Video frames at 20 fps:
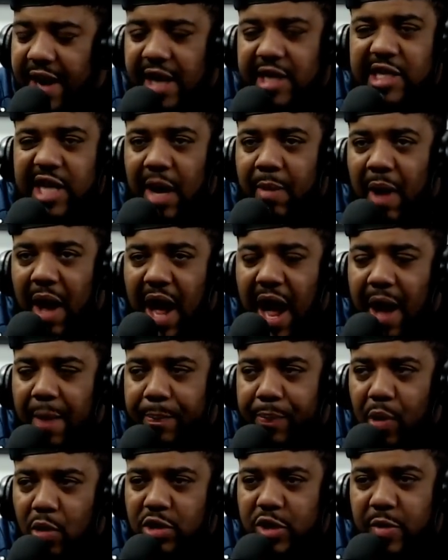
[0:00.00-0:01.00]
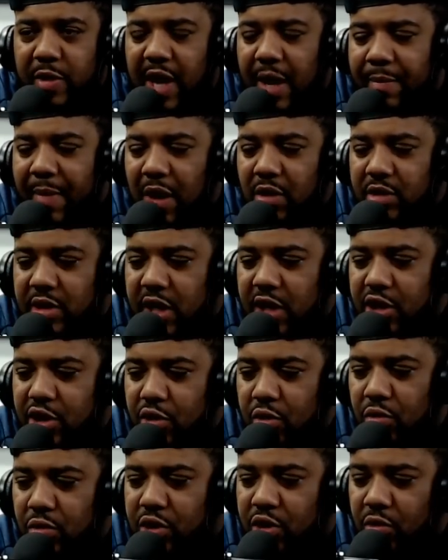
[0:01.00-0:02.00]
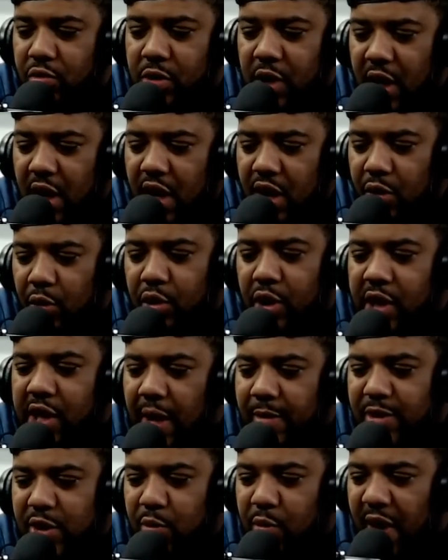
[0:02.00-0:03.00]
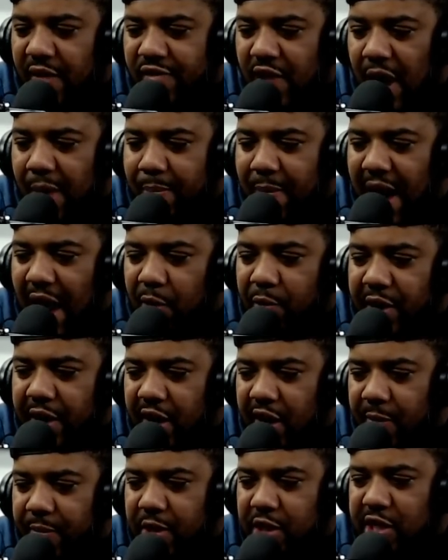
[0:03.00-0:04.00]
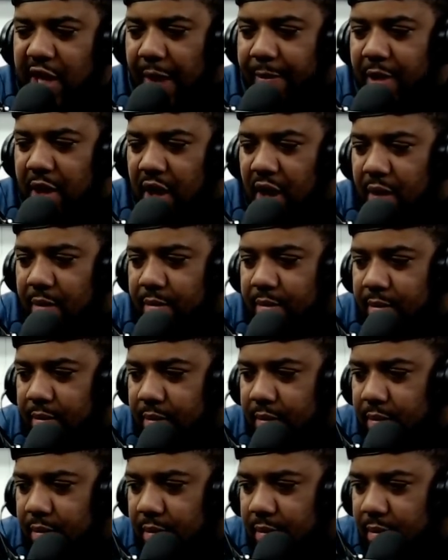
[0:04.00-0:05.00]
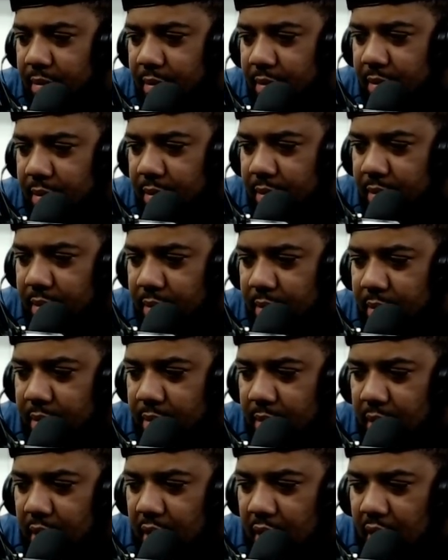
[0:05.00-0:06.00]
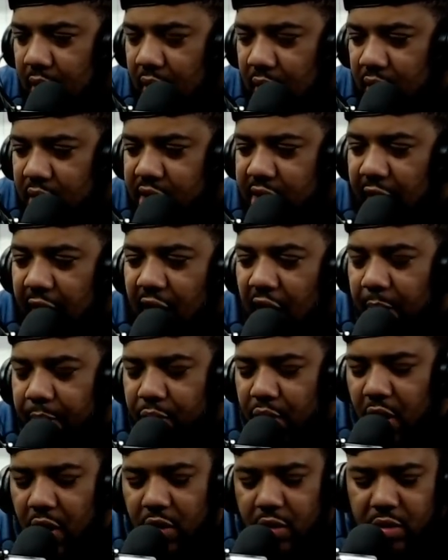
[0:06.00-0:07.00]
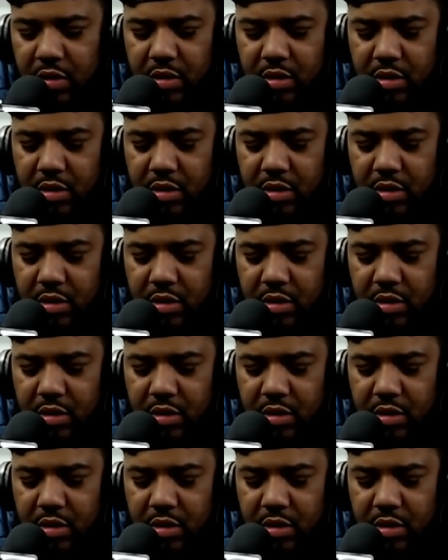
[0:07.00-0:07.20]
Next time I, I post when I'm out there too, so you can come to wherever I'm at. We get up and chop it up. 100, bro. Stay up, bro.